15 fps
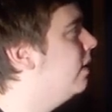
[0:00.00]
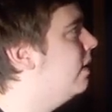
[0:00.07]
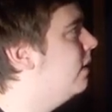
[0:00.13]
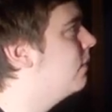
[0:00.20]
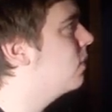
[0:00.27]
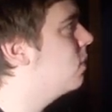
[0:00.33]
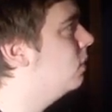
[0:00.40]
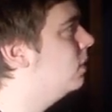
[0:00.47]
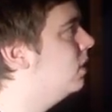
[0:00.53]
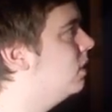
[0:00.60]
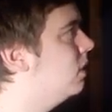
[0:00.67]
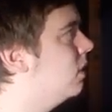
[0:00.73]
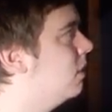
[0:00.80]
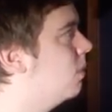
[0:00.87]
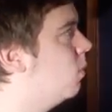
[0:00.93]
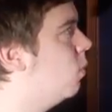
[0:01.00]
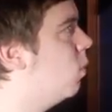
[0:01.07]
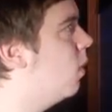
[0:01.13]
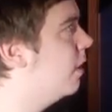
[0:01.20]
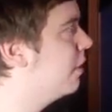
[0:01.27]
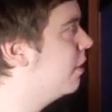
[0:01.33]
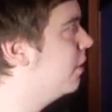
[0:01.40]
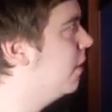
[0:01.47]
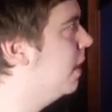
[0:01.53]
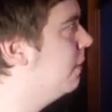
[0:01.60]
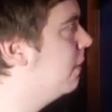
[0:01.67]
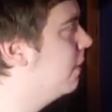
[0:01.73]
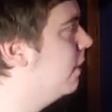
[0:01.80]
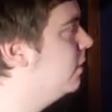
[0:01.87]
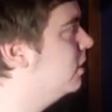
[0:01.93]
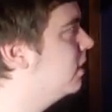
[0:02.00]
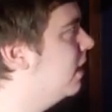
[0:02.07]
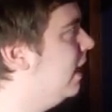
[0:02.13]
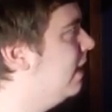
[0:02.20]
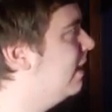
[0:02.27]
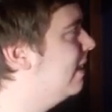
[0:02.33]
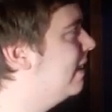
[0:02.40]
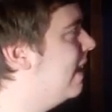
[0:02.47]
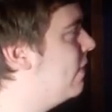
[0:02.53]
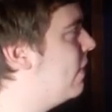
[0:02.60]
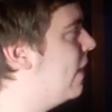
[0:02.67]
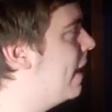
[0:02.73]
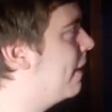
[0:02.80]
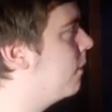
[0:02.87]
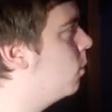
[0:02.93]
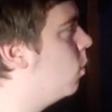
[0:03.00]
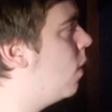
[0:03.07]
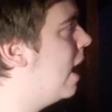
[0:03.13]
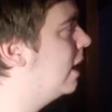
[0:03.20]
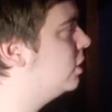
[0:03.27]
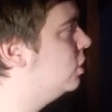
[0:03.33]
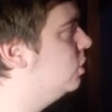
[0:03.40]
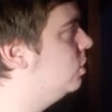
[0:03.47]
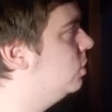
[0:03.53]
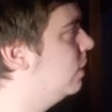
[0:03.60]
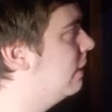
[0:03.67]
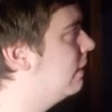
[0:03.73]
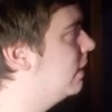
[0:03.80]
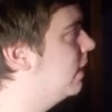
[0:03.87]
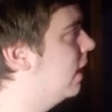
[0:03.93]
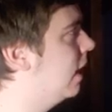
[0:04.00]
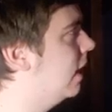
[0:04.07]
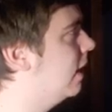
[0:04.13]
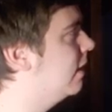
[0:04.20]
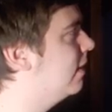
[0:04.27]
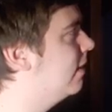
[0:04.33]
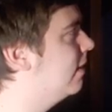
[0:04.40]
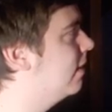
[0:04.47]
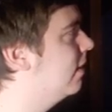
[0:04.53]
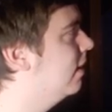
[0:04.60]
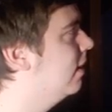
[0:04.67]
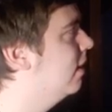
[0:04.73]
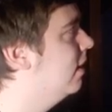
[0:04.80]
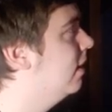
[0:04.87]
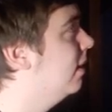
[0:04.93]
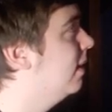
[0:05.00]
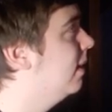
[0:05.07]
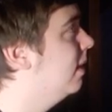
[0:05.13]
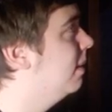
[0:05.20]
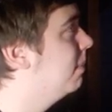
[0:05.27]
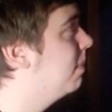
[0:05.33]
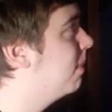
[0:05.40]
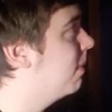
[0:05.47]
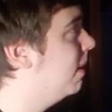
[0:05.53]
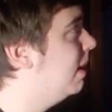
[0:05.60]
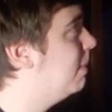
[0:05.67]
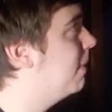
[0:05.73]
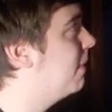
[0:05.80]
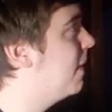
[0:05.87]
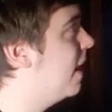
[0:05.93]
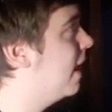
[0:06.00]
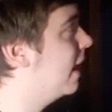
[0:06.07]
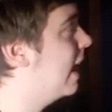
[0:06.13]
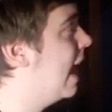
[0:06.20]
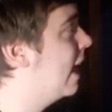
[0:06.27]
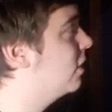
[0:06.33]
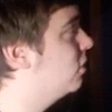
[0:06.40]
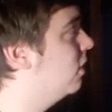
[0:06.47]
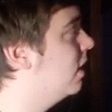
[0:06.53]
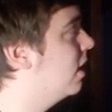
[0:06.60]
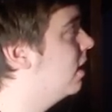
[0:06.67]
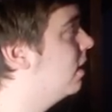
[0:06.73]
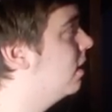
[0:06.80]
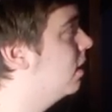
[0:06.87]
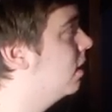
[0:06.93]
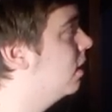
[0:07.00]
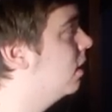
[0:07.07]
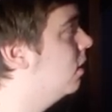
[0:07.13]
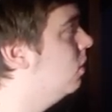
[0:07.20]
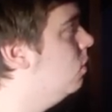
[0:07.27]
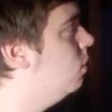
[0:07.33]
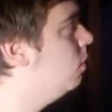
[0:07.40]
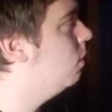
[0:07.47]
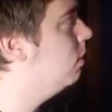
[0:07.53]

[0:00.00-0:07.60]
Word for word: difficulty to them whatsoever. They just like sit there and watch you do everything. It's pretty pathetic actually. Ooh.